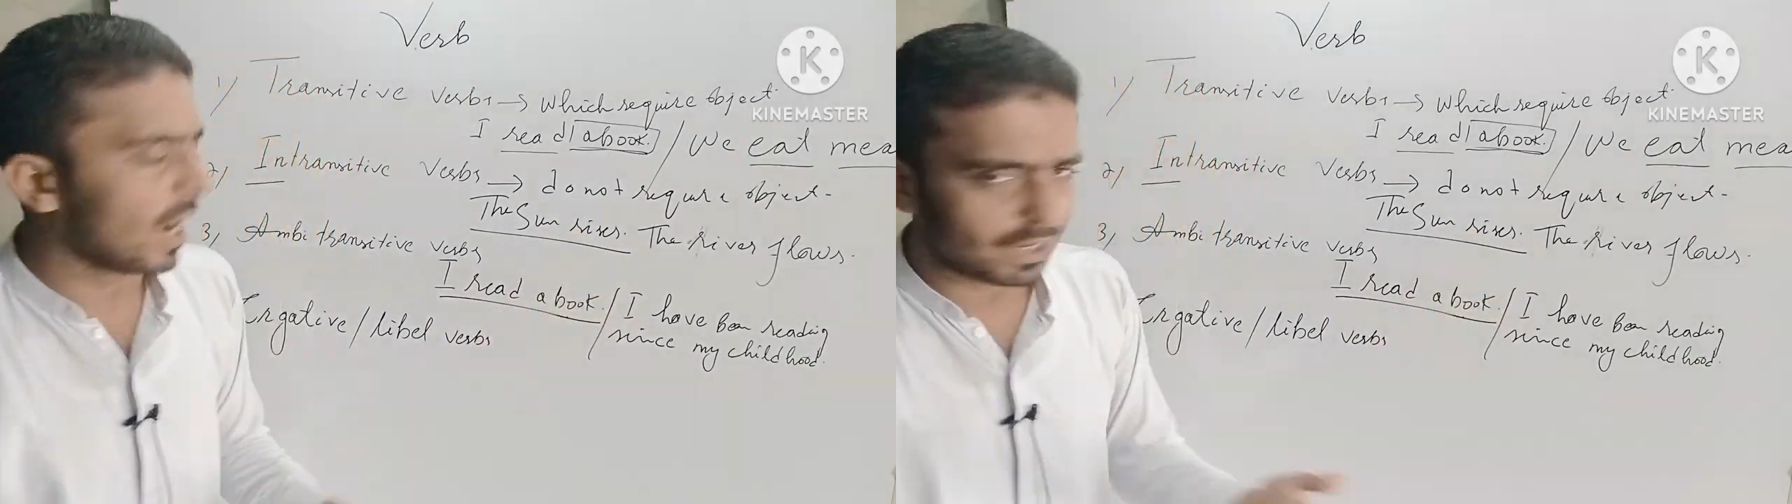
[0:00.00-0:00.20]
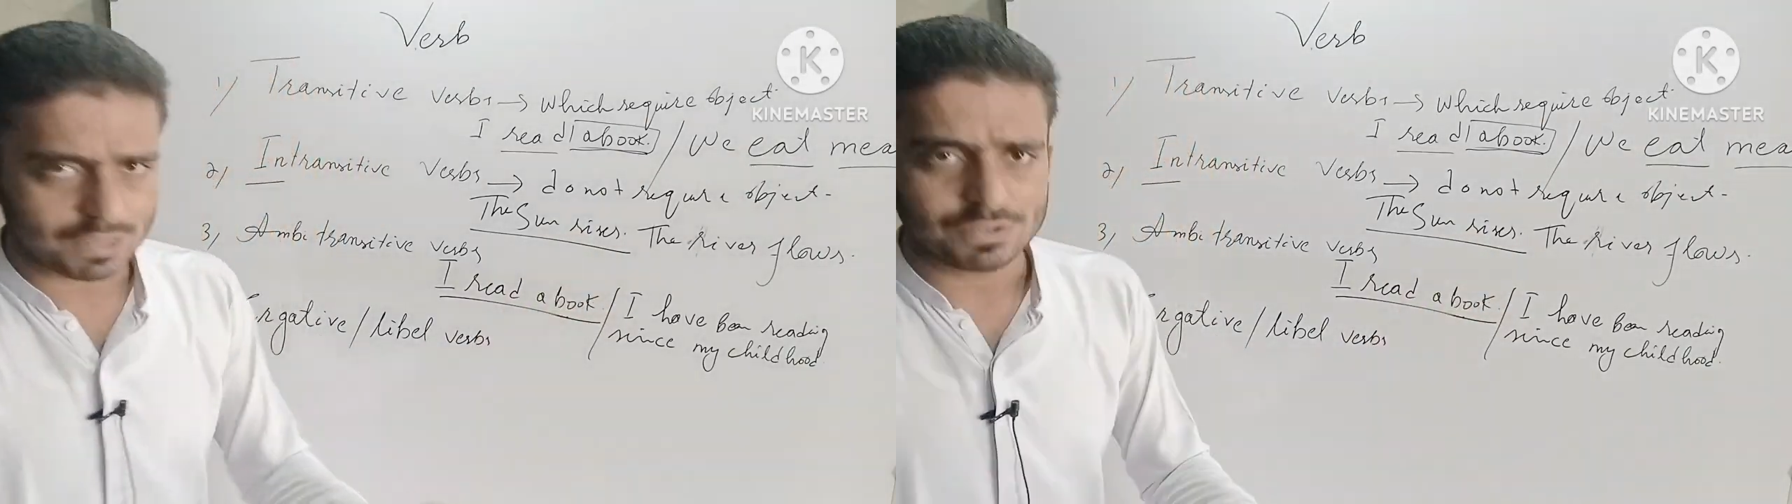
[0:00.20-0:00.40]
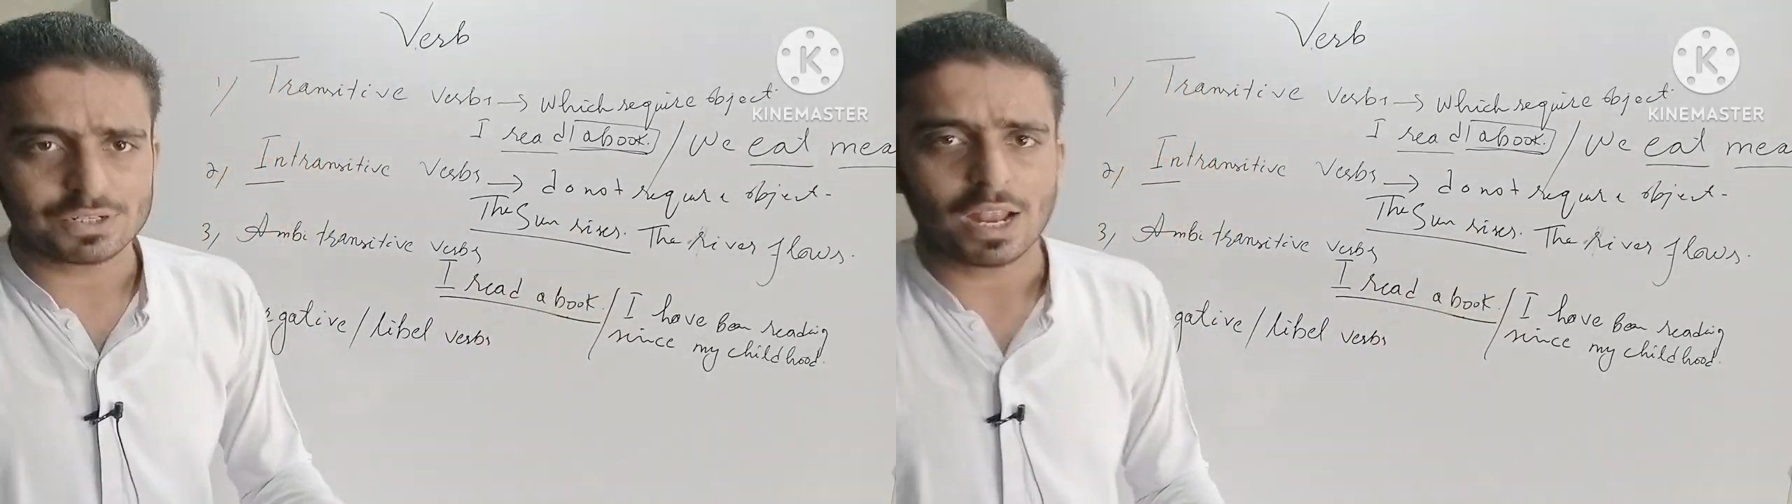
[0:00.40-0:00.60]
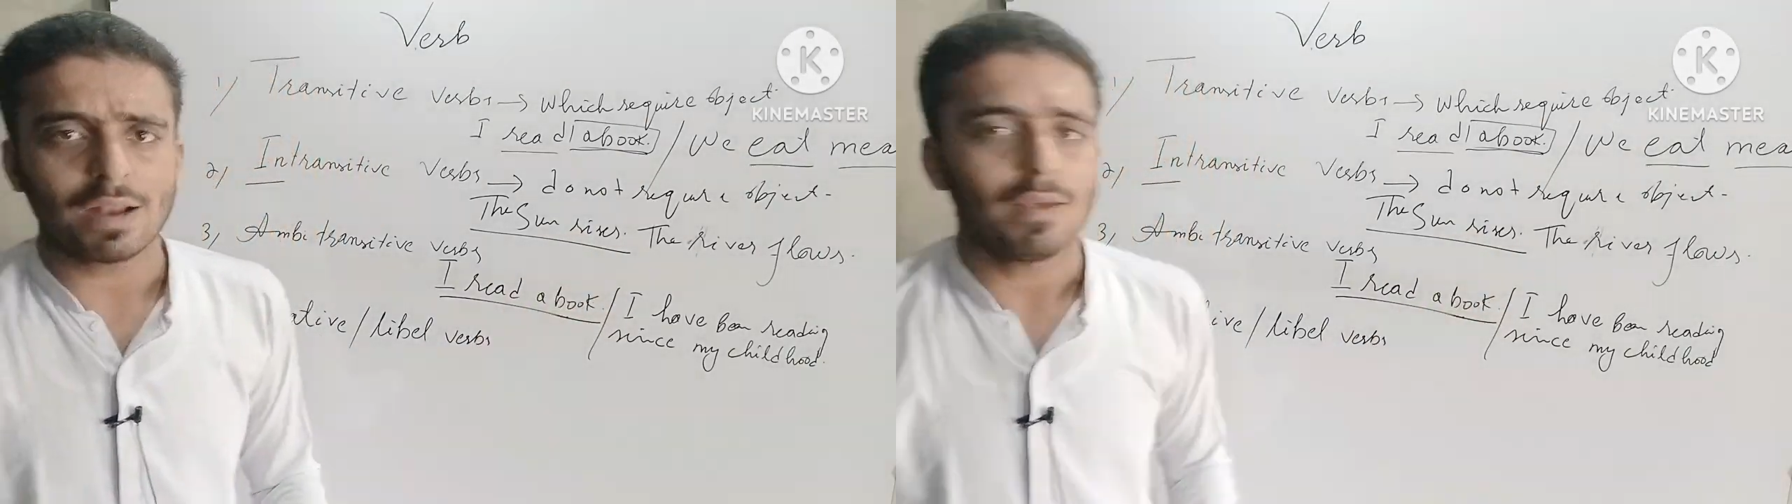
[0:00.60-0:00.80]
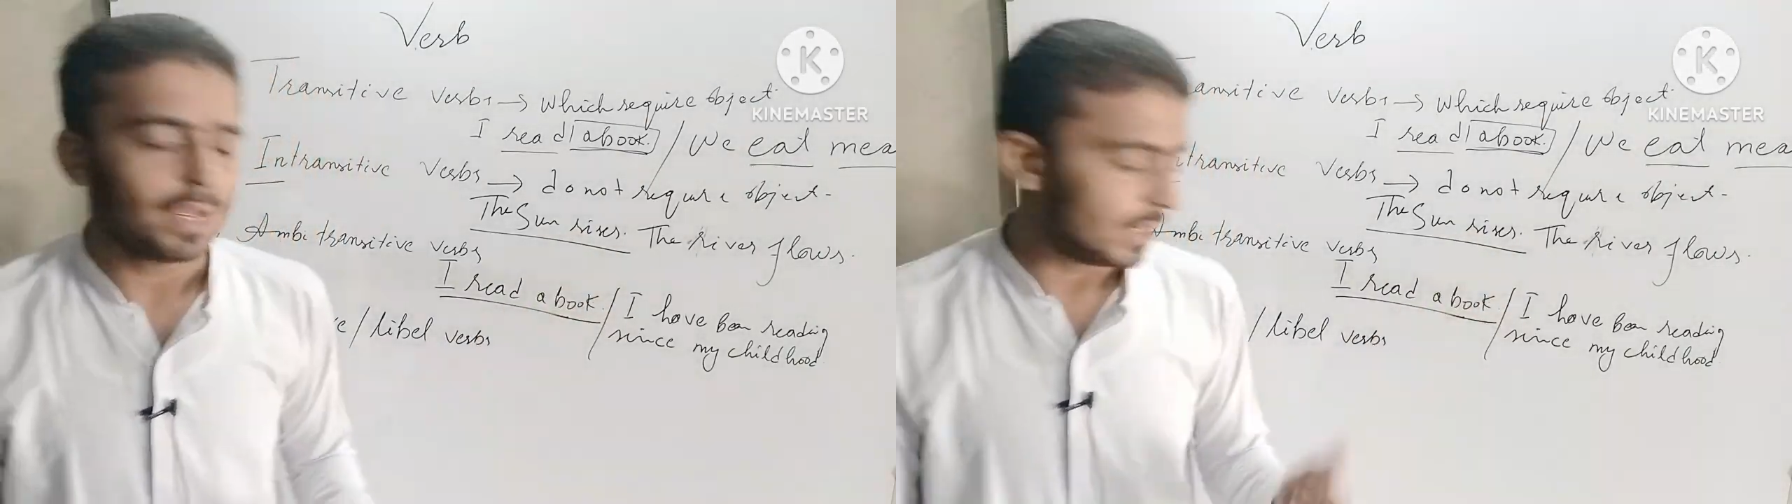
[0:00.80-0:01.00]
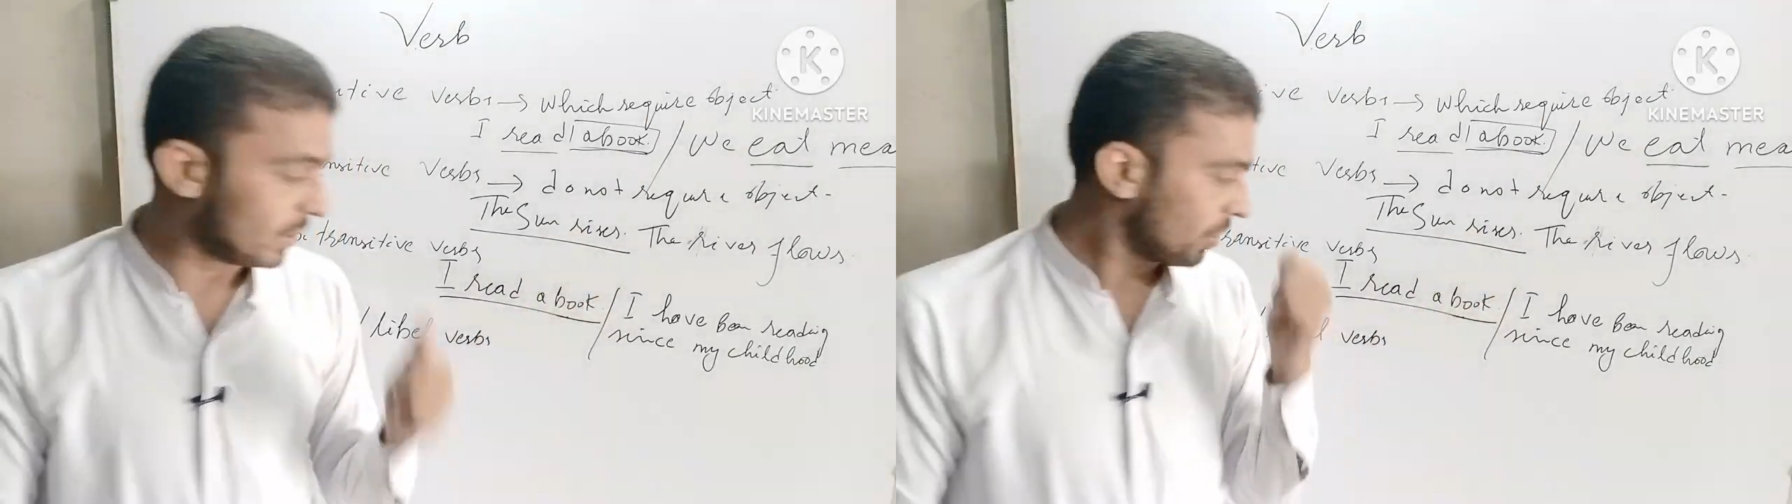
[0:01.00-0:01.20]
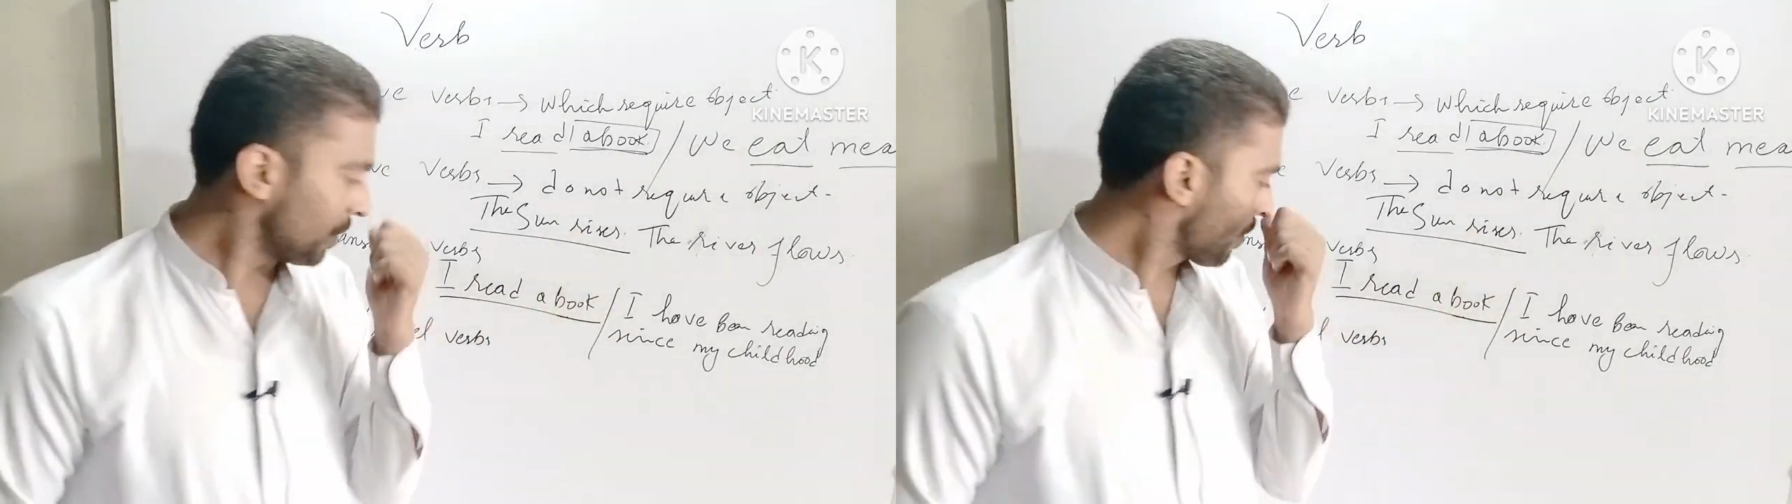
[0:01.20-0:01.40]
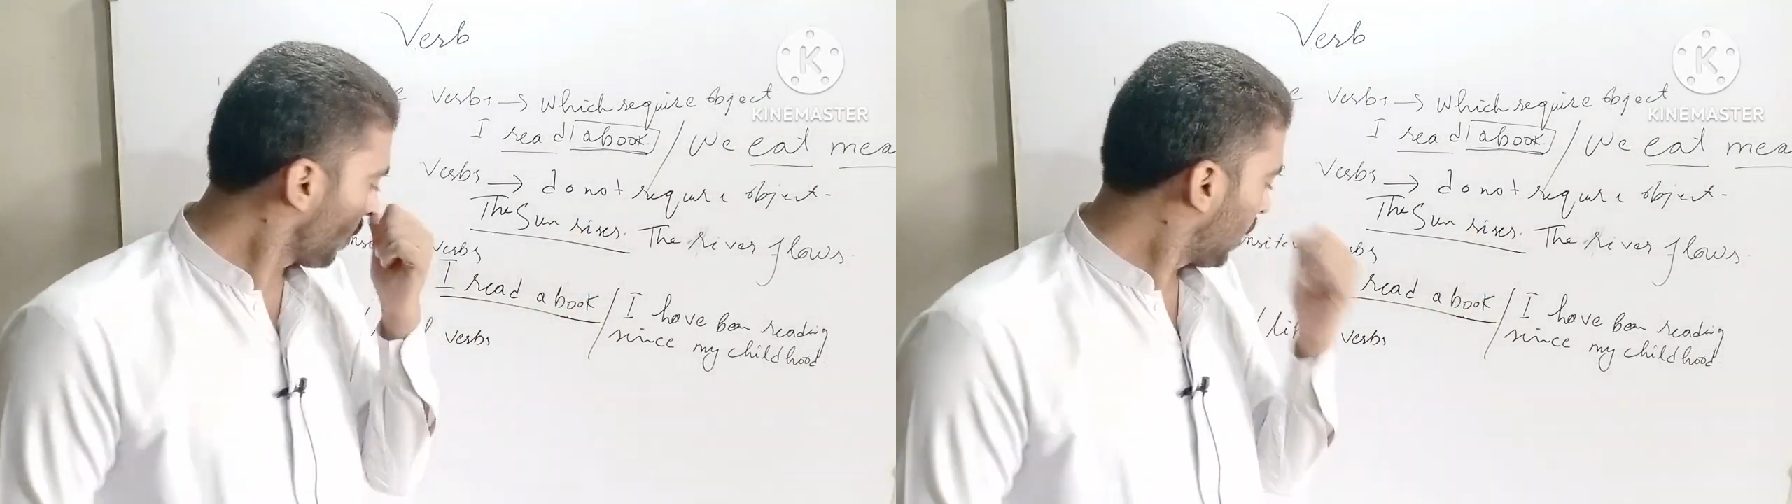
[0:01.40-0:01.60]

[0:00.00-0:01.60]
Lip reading: understand, etc.